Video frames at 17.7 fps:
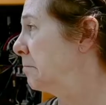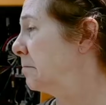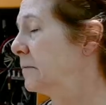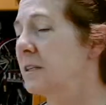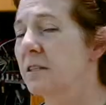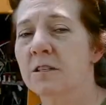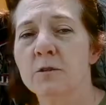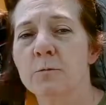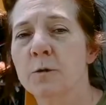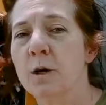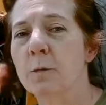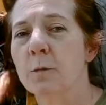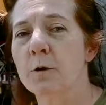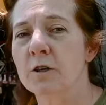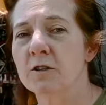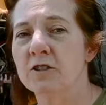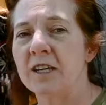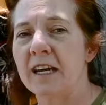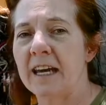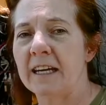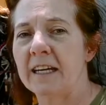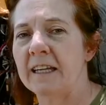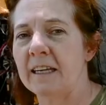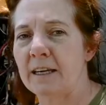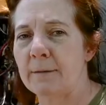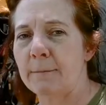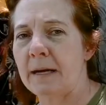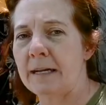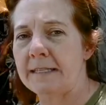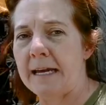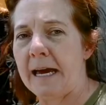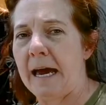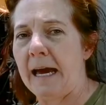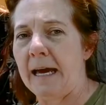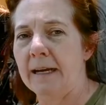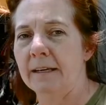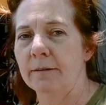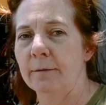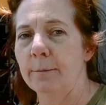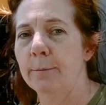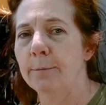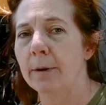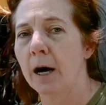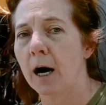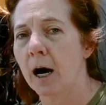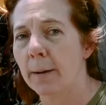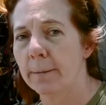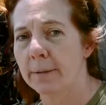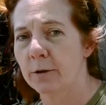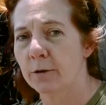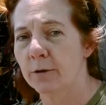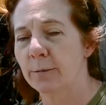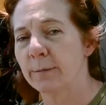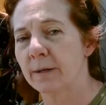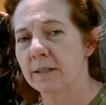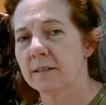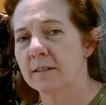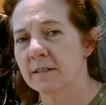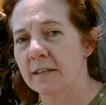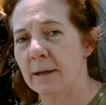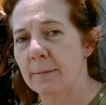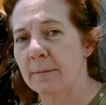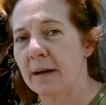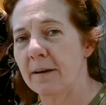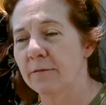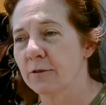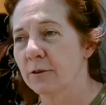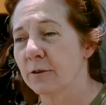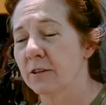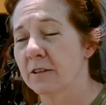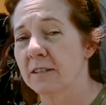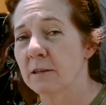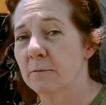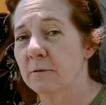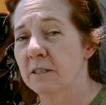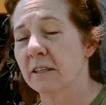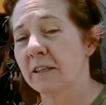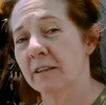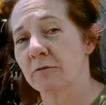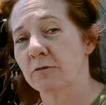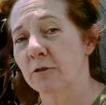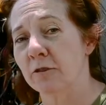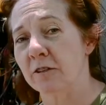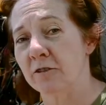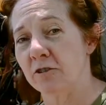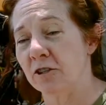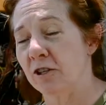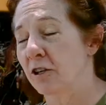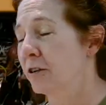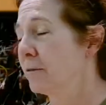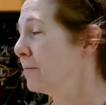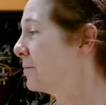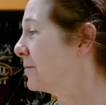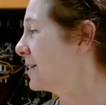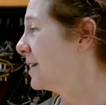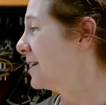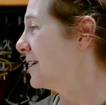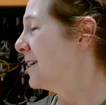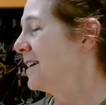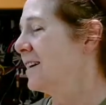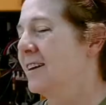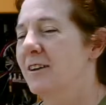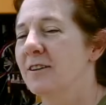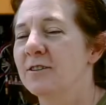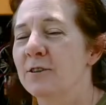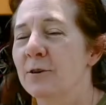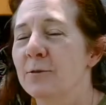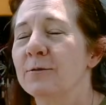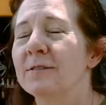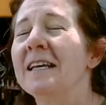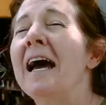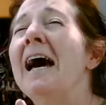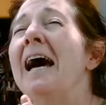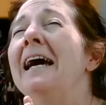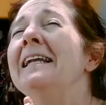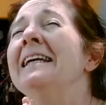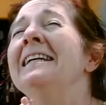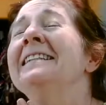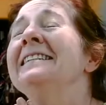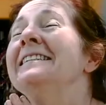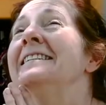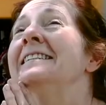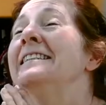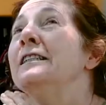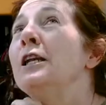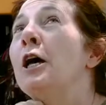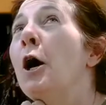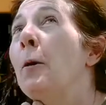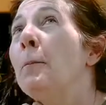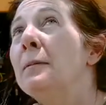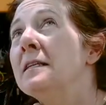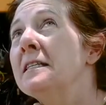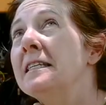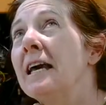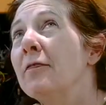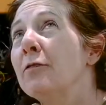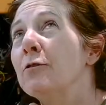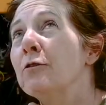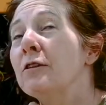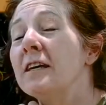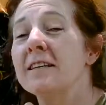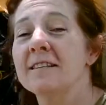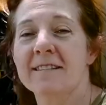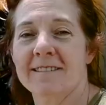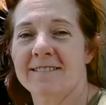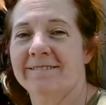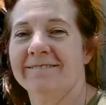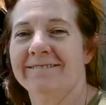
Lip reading: this is where we're channeling my dad, Bob, who the bus is named after, because he was an electrical engineer. So Dad, help us get through this.